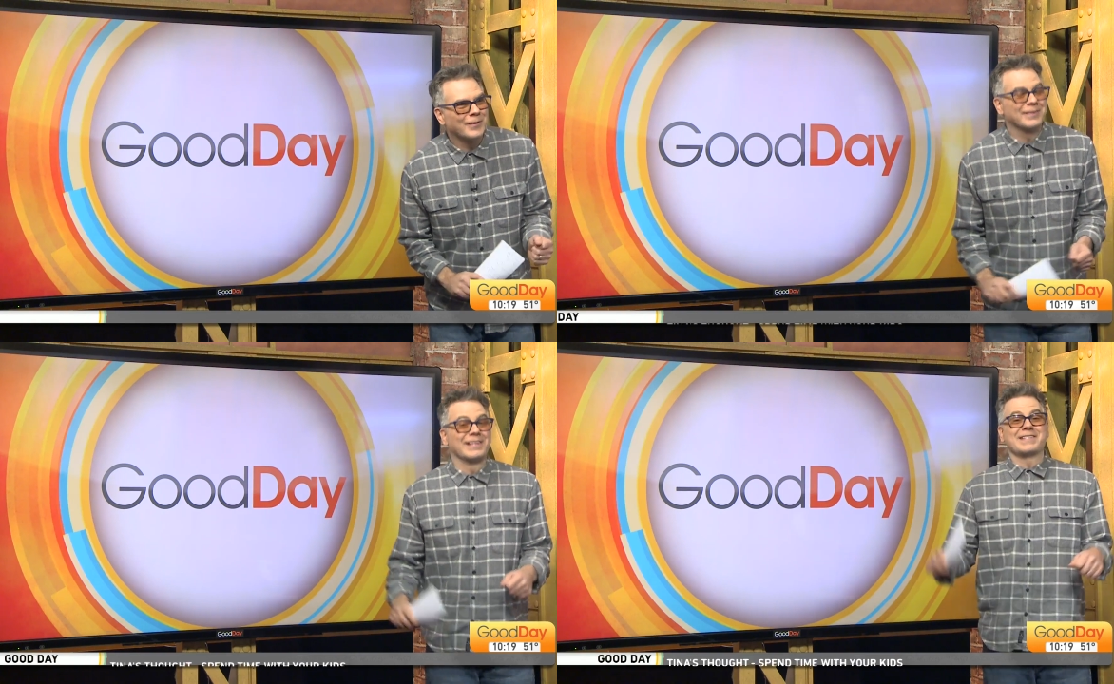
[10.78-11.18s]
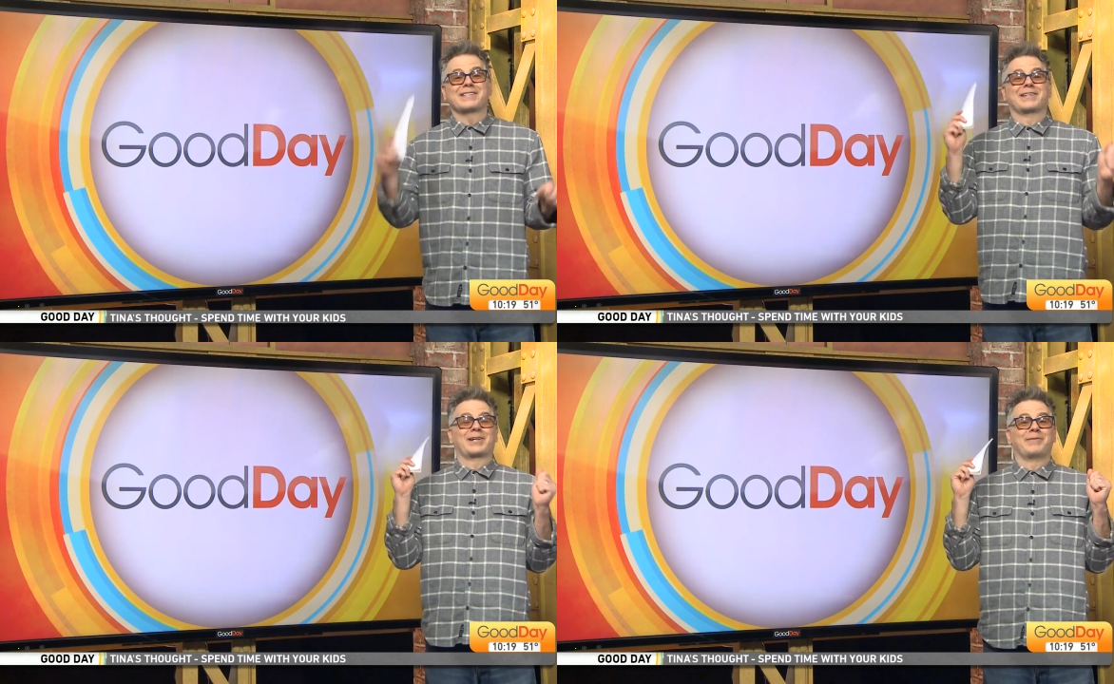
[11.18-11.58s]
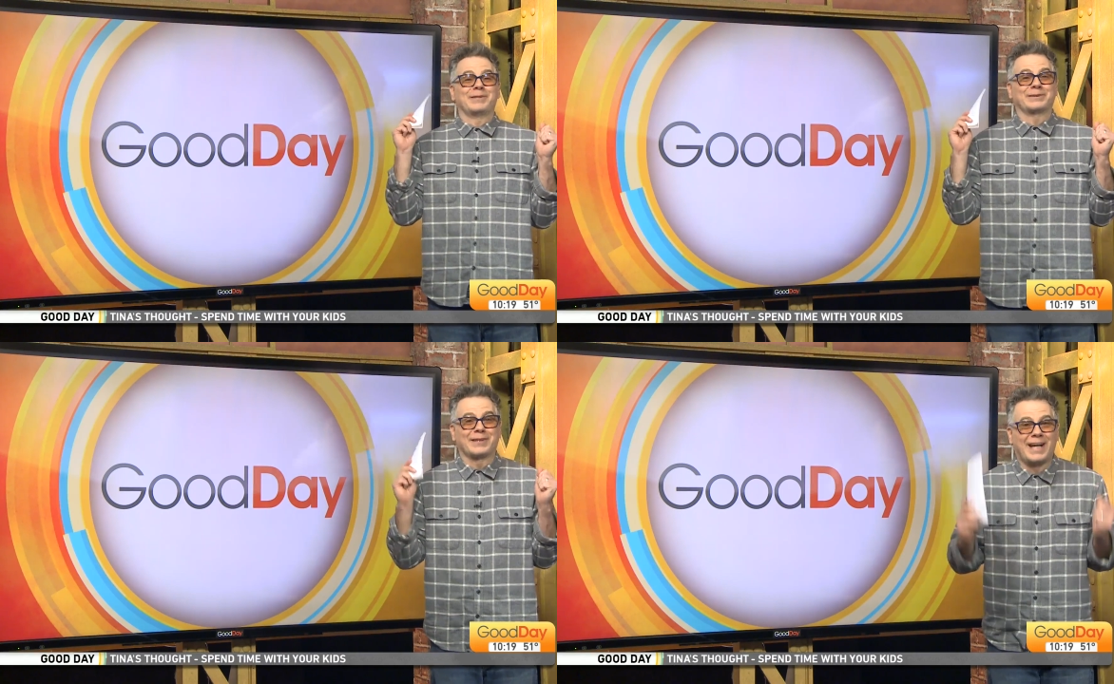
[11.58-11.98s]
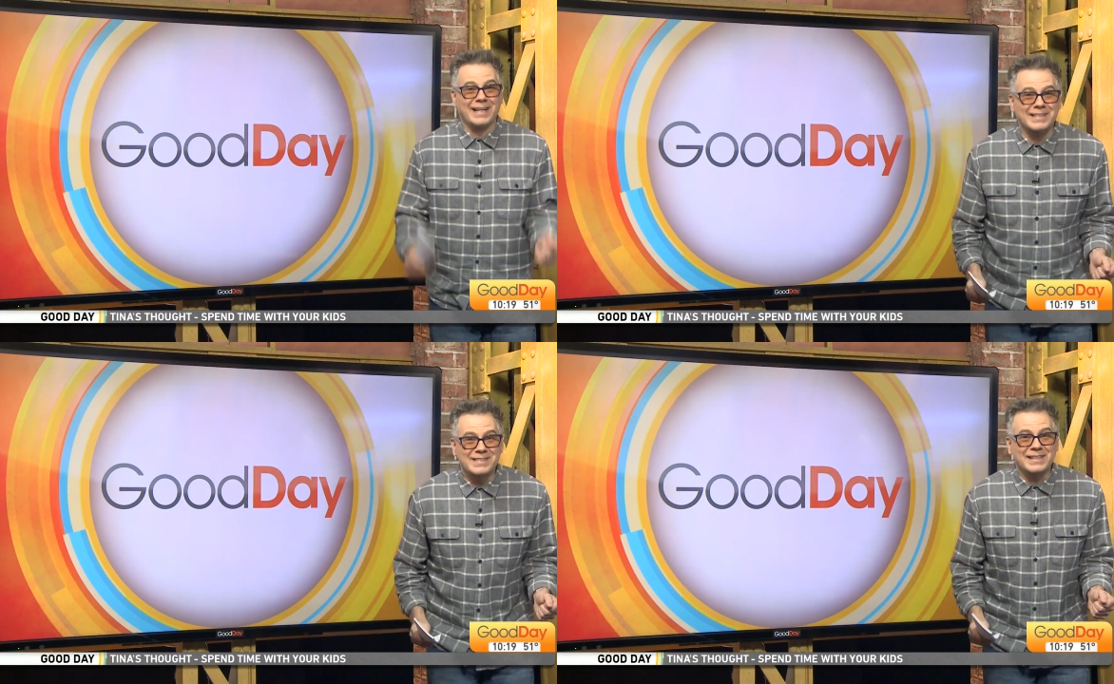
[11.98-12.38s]
Speaker 1: yeah. this is the commercial I
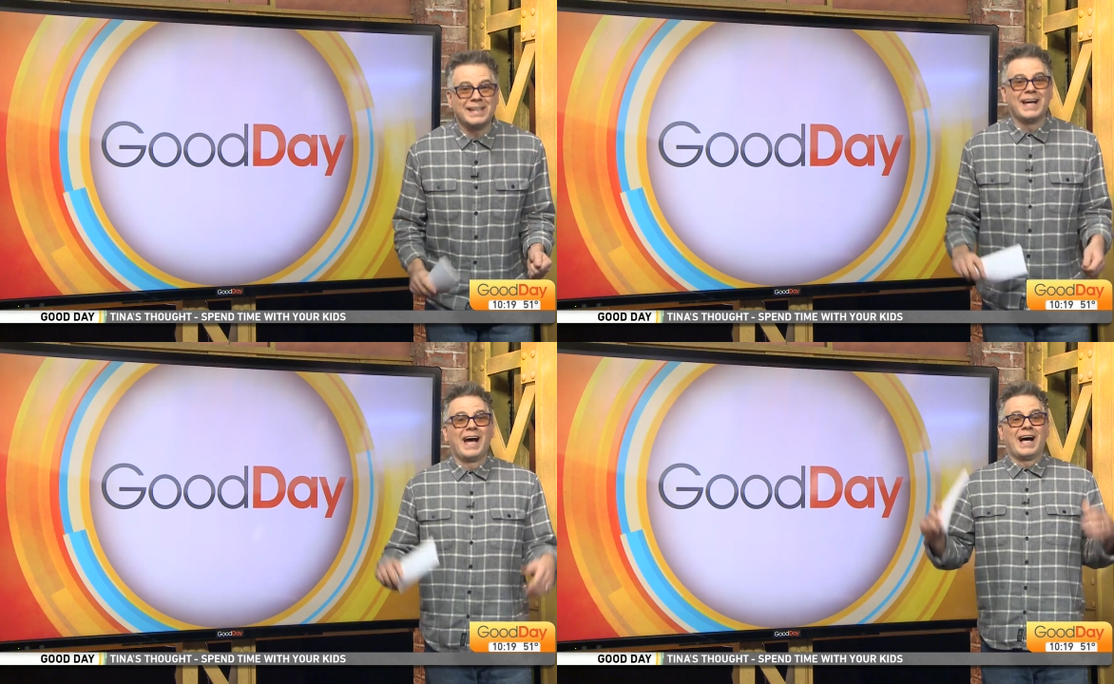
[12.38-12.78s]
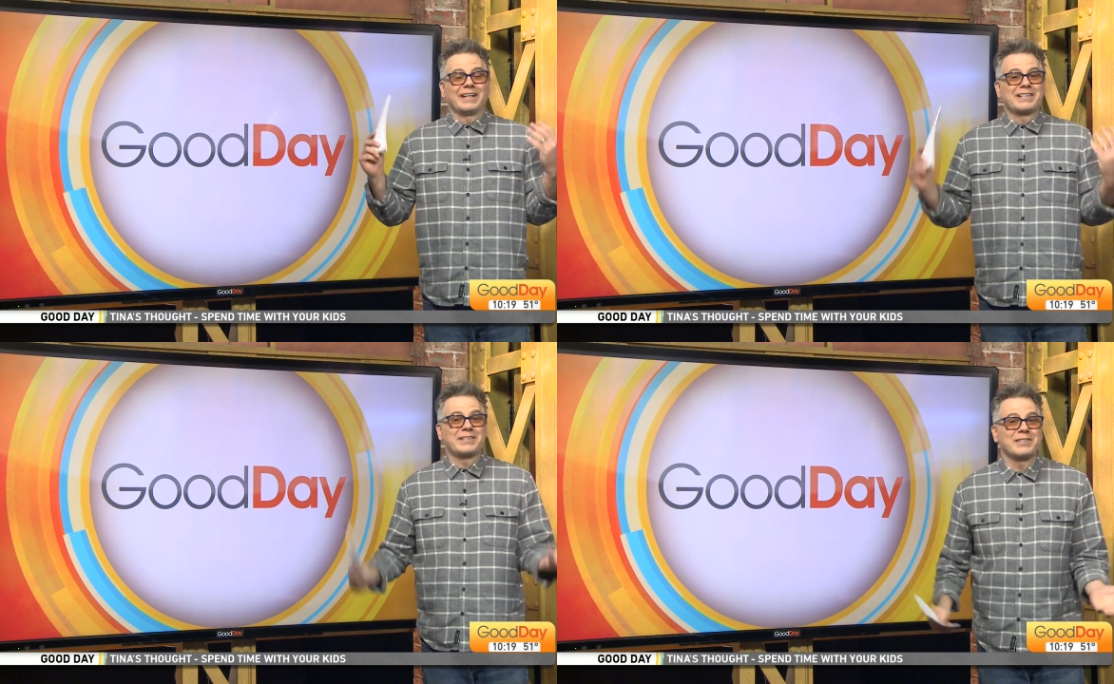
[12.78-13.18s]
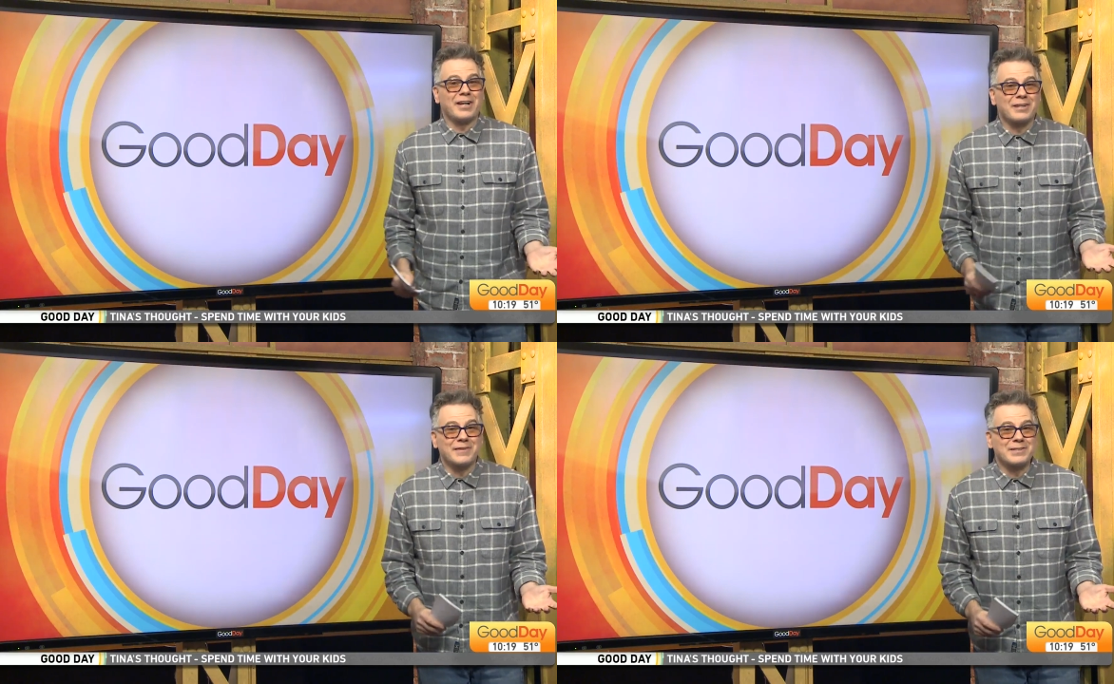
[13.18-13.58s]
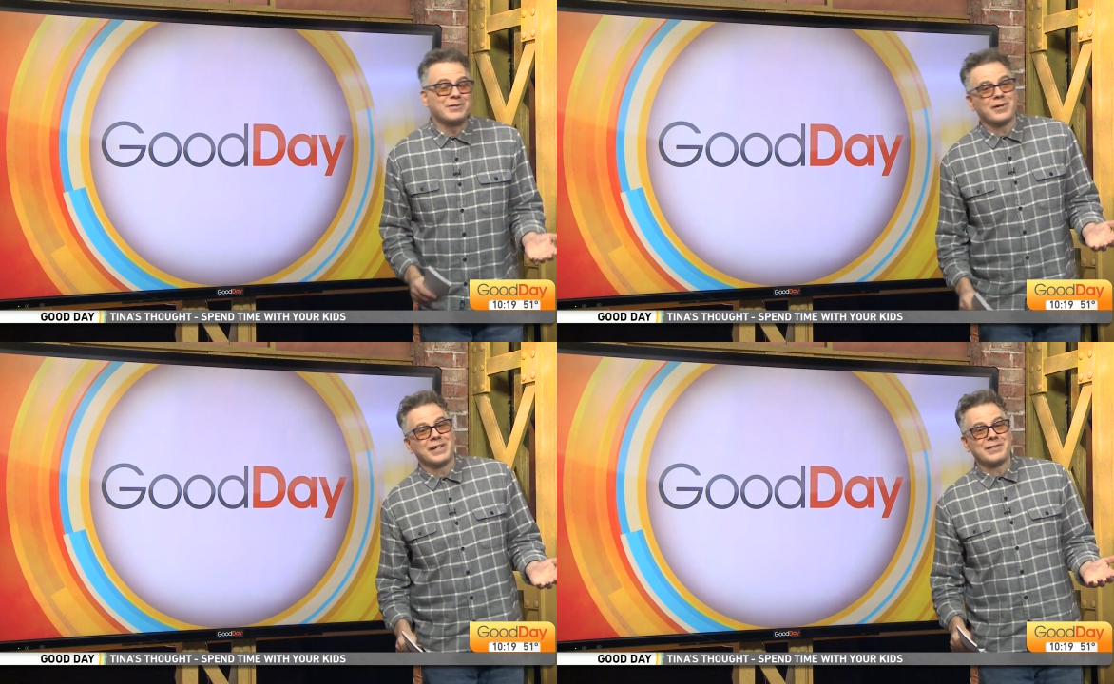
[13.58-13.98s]
had to see. Uh, Lisa
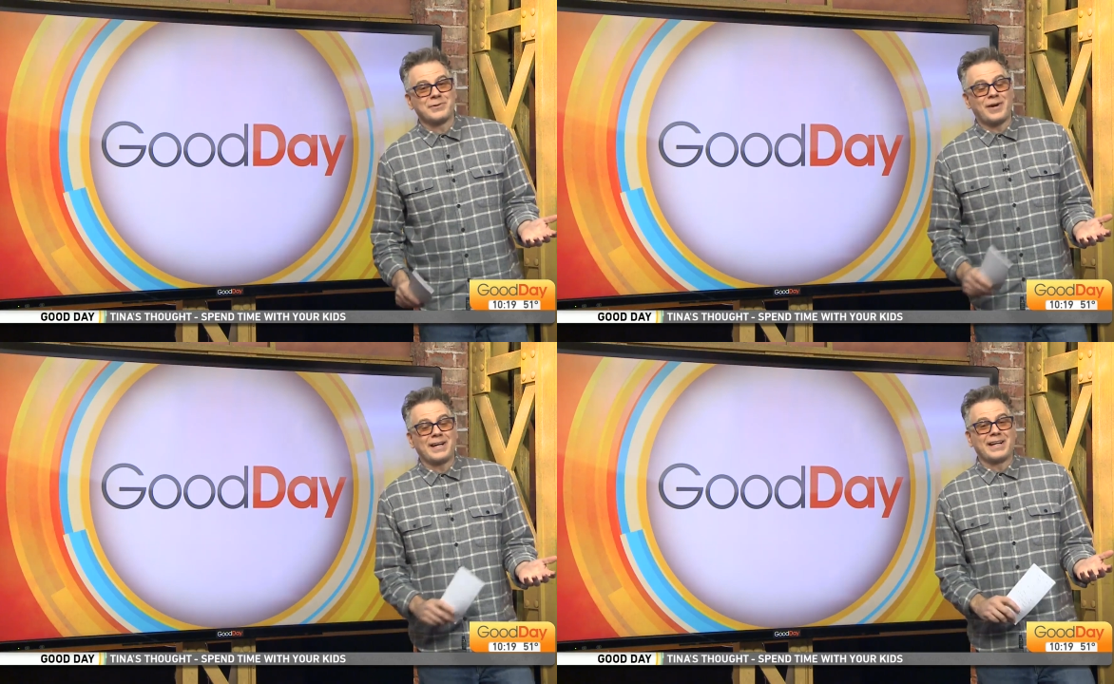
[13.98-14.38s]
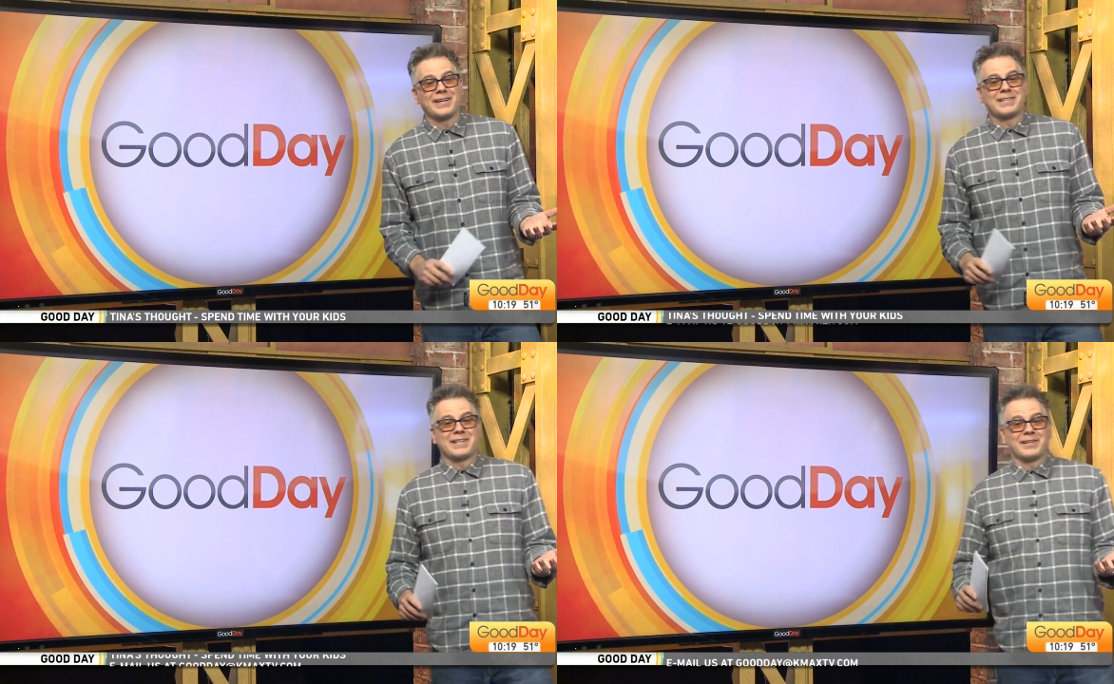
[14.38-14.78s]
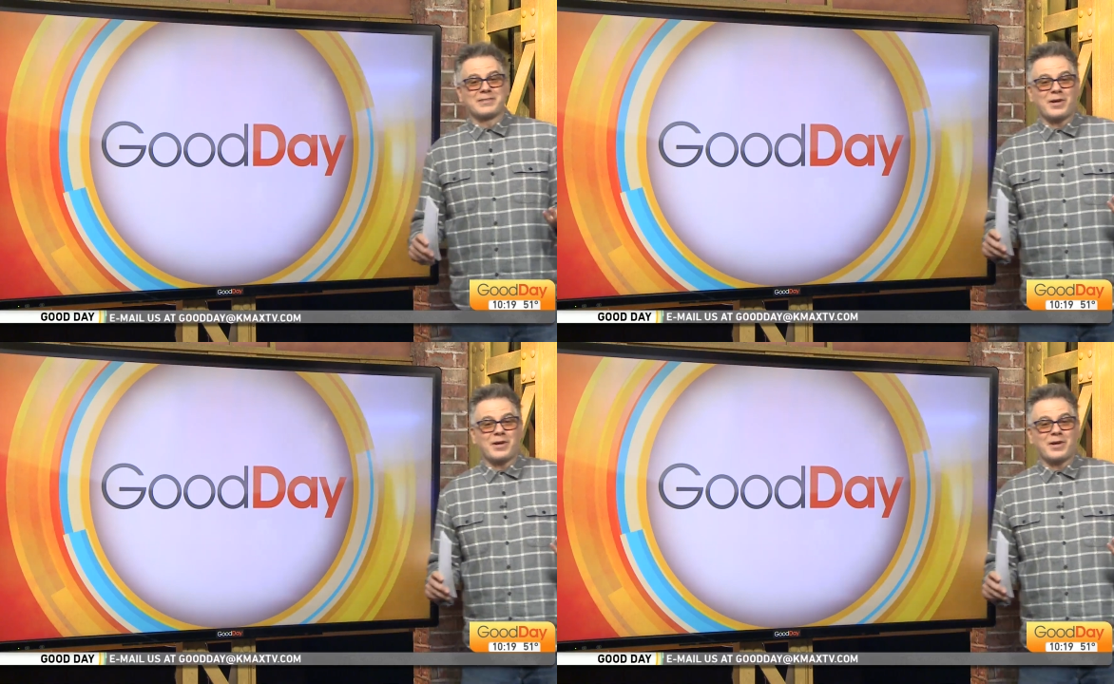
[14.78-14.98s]
Donovan joining us right now to tell us